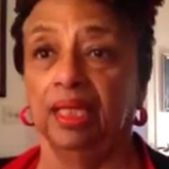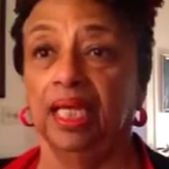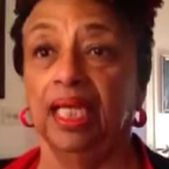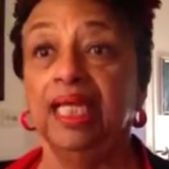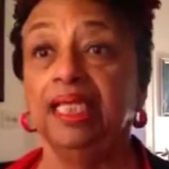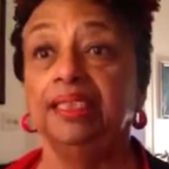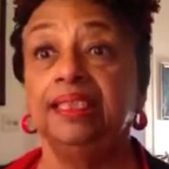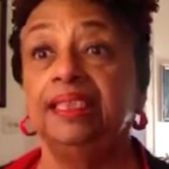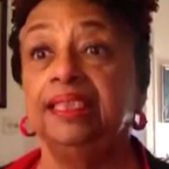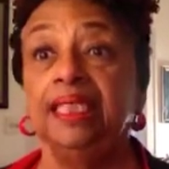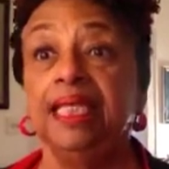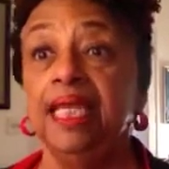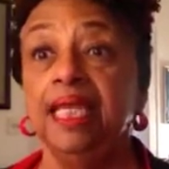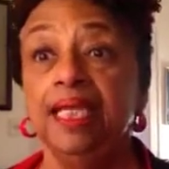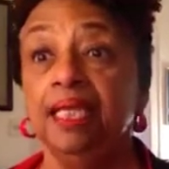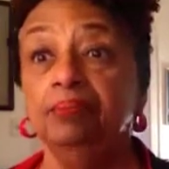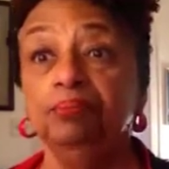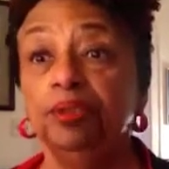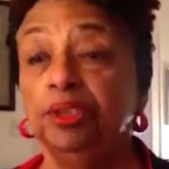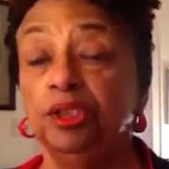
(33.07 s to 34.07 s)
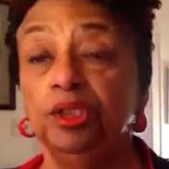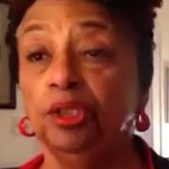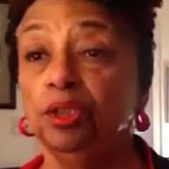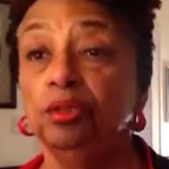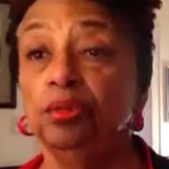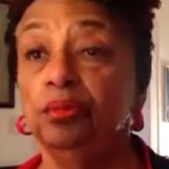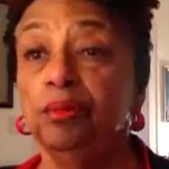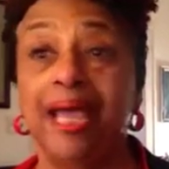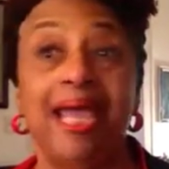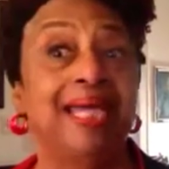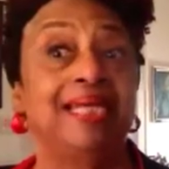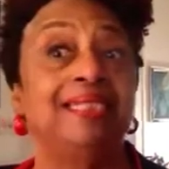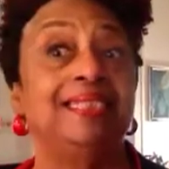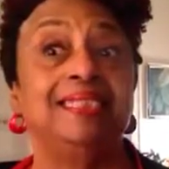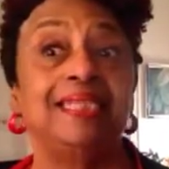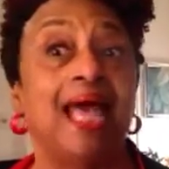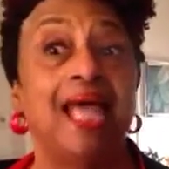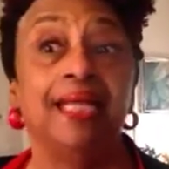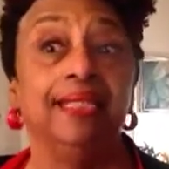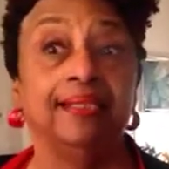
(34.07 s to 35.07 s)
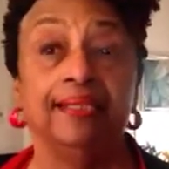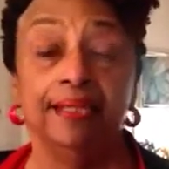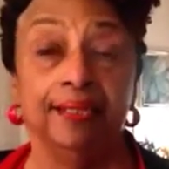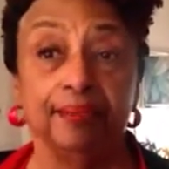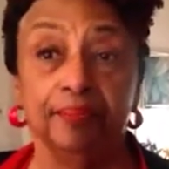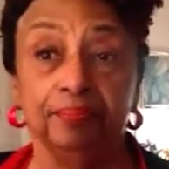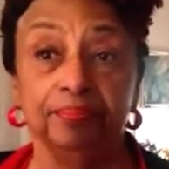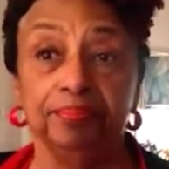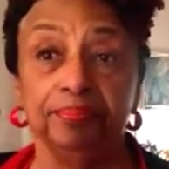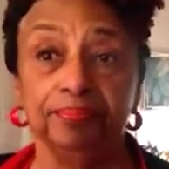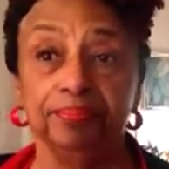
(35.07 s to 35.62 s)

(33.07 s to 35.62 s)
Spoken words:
it seems to excite them.